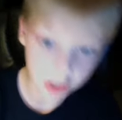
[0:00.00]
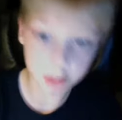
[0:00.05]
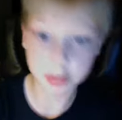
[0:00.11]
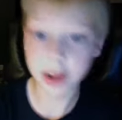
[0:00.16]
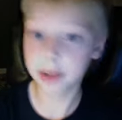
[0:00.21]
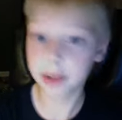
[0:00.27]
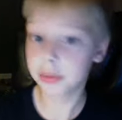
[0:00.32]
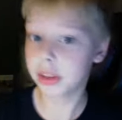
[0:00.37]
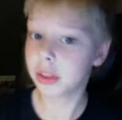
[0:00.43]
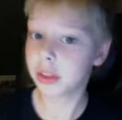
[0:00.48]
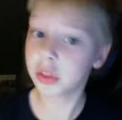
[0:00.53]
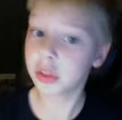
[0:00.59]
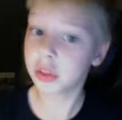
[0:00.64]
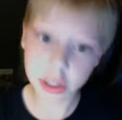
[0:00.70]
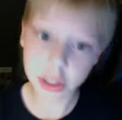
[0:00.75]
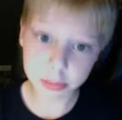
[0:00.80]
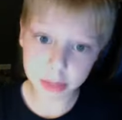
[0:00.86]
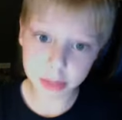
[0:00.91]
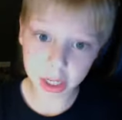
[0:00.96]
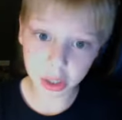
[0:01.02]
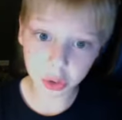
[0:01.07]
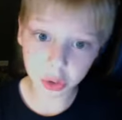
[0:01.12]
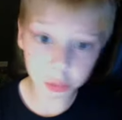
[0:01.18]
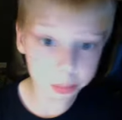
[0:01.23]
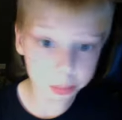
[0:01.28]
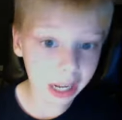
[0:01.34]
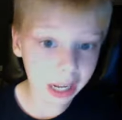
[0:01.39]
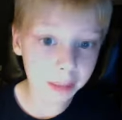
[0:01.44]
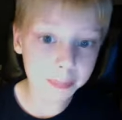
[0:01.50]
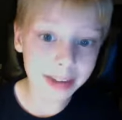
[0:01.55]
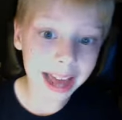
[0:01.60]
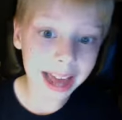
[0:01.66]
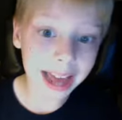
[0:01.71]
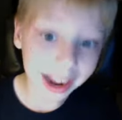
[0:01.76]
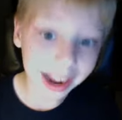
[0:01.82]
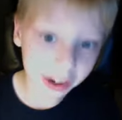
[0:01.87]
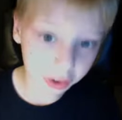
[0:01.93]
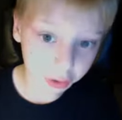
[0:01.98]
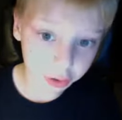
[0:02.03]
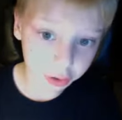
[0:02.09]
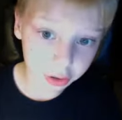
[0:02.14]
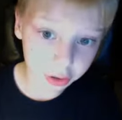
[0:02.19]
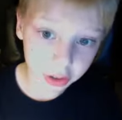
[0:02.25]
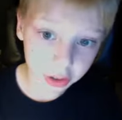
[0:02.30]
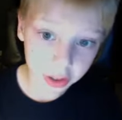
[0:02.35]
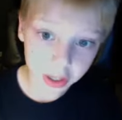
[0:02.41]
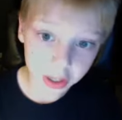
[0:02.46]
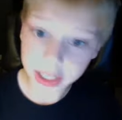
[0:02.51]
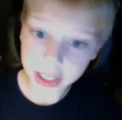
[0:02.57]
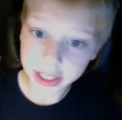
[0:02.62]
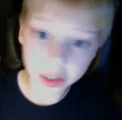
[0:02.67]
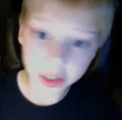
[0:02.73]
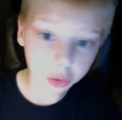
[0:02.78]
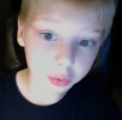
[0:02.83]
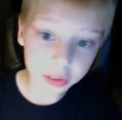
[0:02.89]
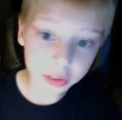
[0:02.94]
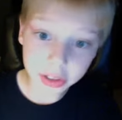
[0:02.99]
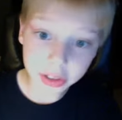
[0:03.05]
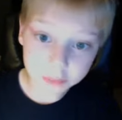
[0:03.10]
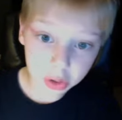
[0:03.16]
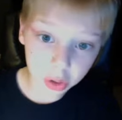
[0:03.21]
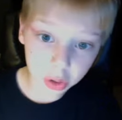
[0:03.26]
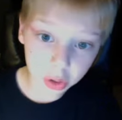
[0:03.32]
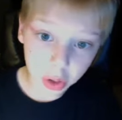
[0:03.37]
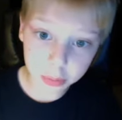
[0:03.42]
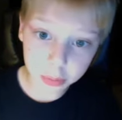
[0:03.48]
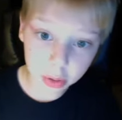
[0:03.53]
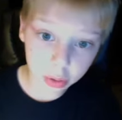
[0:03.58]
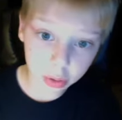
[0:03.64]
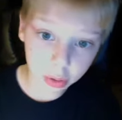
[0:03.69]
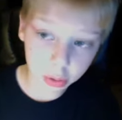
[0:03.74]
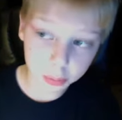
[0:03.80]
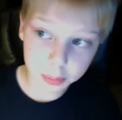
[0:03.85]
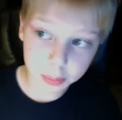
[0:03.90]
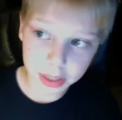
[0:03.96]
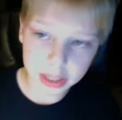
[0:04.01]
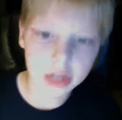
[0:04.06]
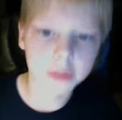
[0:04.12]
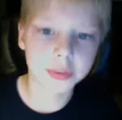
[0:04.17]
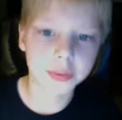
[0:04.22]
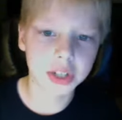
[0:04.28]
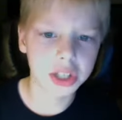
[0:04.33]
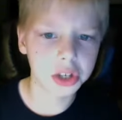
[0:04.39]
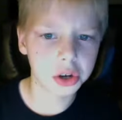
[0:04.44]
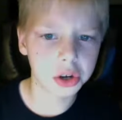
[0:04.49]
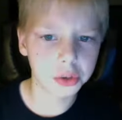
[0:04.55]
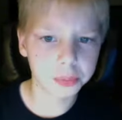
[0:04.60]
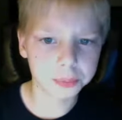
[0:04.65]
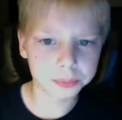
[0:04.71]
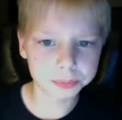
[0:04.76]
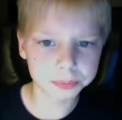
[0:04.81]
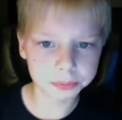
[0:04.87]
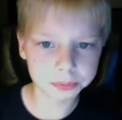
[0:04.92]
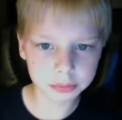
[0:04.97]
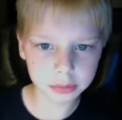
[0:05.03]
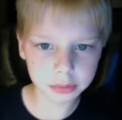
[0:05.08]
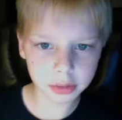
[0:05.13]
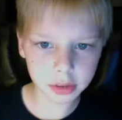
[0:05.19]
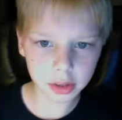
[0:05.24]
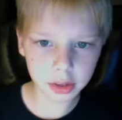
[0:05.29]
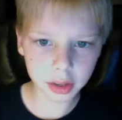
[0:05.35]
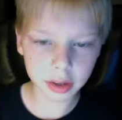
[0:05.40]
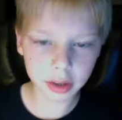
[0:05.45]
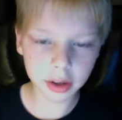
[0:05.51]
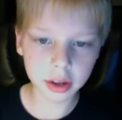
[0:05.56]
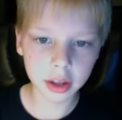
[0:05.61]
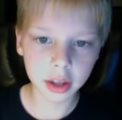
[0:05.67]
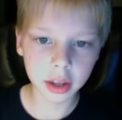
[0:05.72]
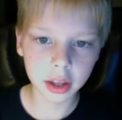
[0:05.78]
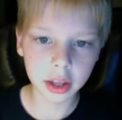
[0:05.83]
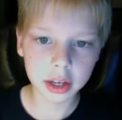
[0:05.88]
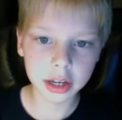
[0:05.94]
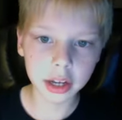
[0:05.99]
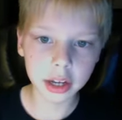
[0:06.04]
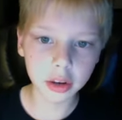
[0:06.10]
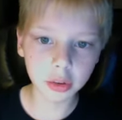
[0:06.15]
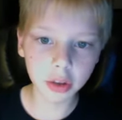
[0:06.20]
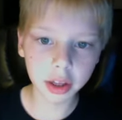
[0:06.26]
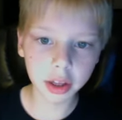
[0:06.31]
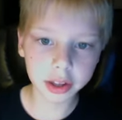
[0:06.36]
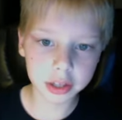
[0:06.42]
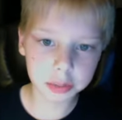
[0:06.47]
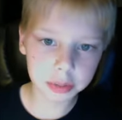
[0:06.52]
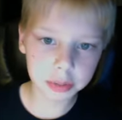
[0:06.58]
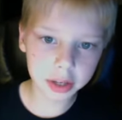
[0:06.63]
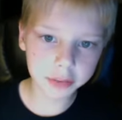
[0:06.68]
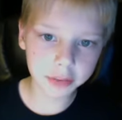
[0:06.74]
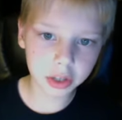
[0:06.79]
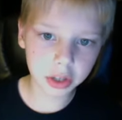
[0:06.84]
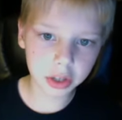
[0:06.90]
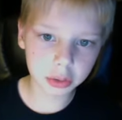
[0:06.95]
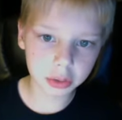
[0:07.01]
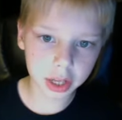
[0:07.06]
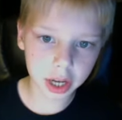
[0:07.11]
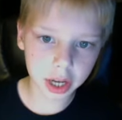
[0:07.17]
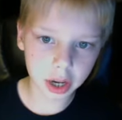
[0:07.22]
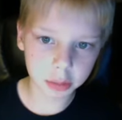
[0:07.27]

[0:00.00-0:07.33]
I have like 30 minutes, but I'm tired. I don't really feel up to making a video. Now, I can make a video now